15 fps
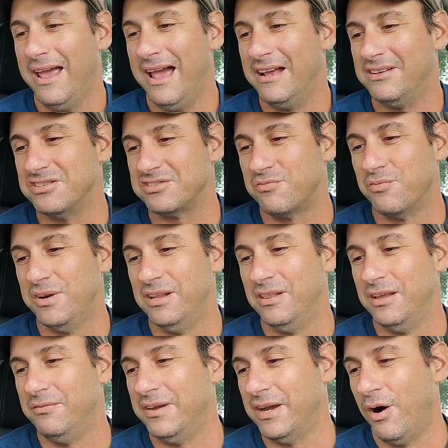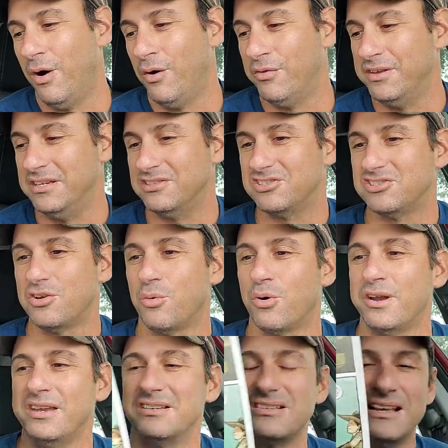and just reliving all these
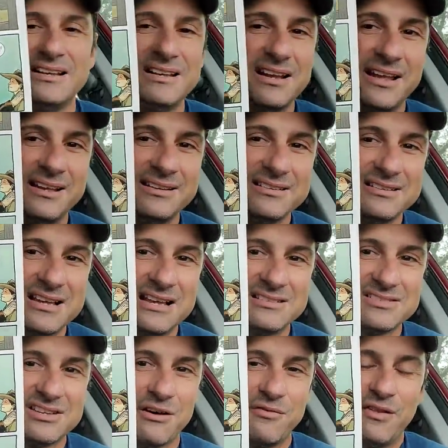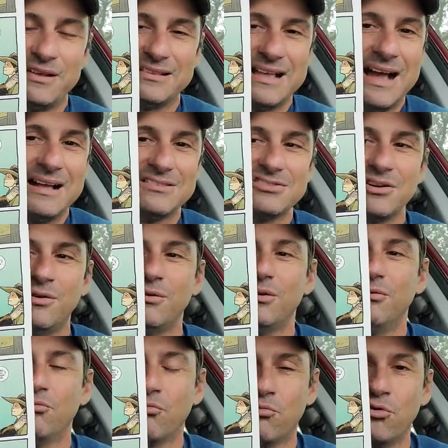stories and stuff like that. So
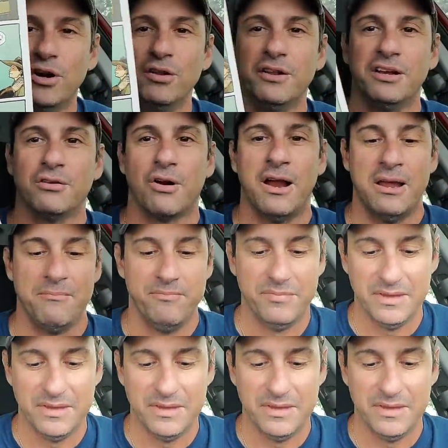really great.